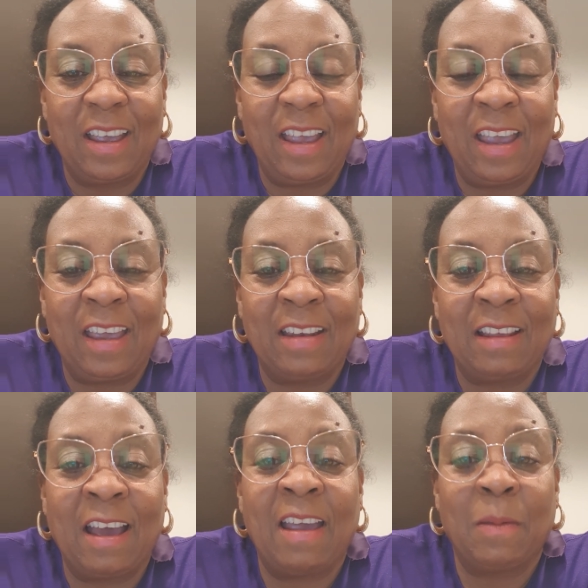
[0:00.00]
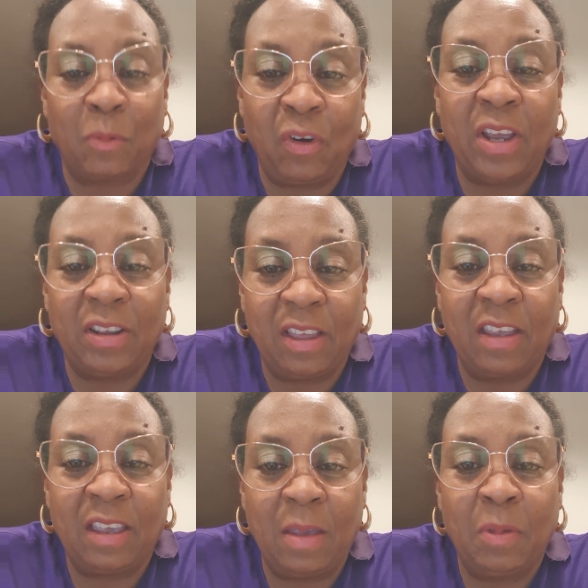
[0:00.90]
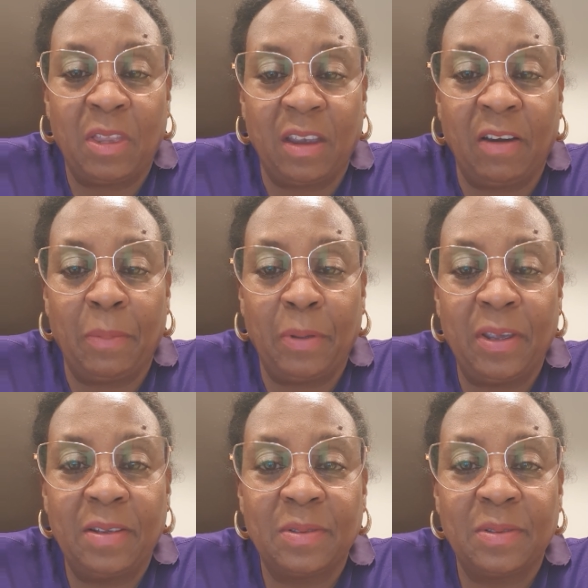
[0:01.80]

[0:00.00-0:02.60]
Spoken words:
and I am greater than chemotherapy.